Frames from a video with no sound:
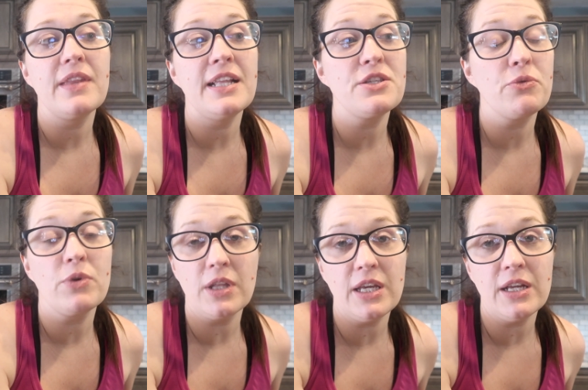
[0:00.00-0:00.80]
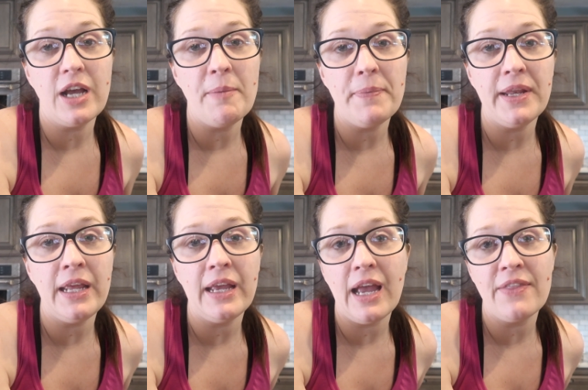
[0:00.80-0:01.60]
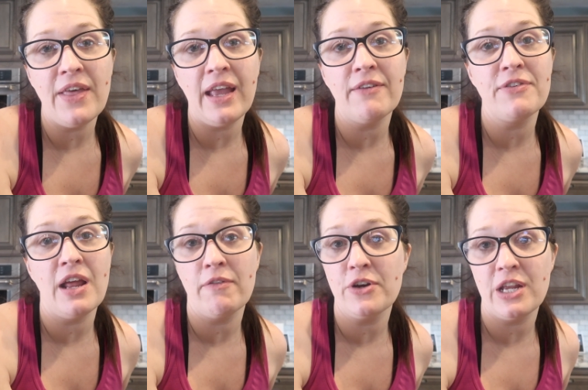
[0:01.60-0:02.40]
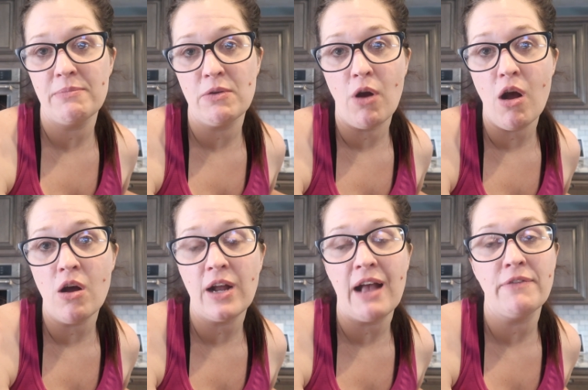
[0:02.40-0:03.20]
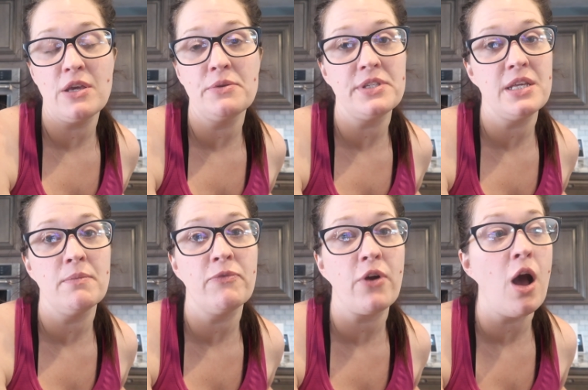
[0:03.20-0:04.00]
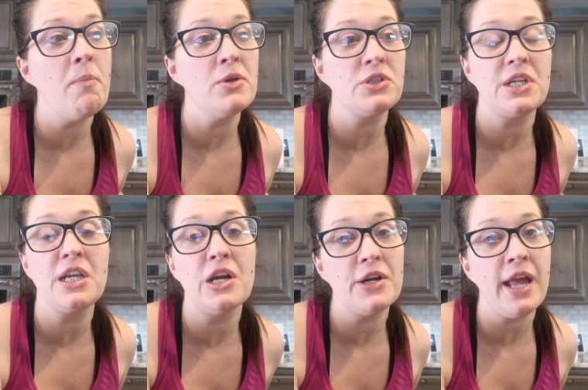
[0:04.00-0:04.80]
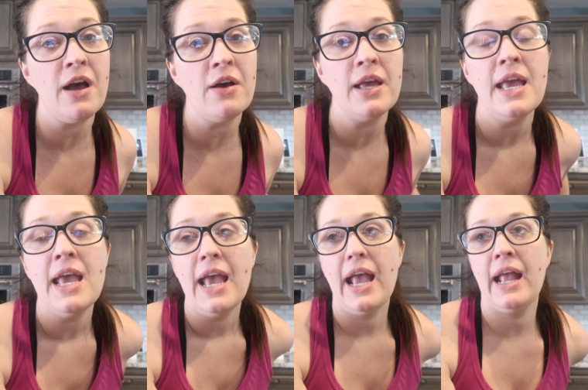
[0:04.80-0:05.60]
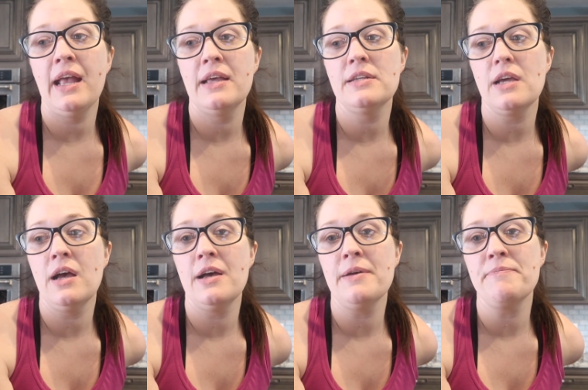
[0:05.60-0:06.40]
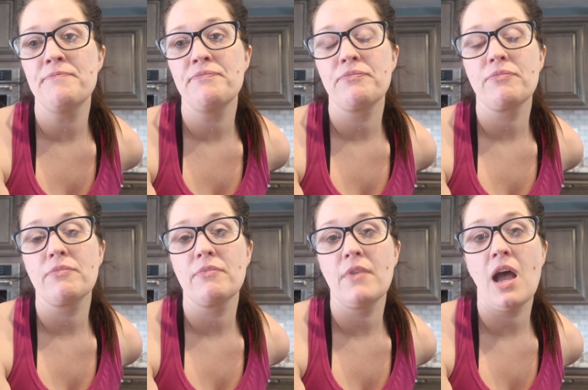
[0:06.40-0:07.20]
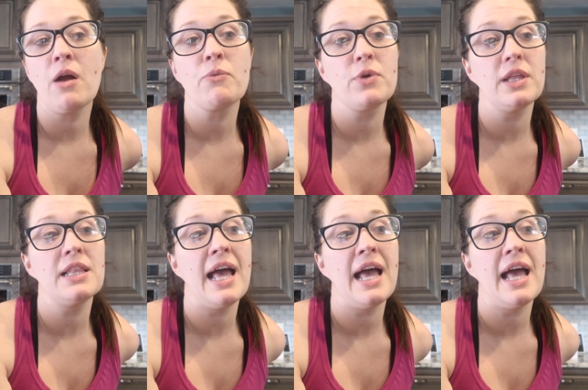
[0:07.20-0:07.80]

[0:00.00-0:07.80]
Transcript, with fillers: it's a really good company. They've never done me wrong. I've used them for almost a year now and um, I really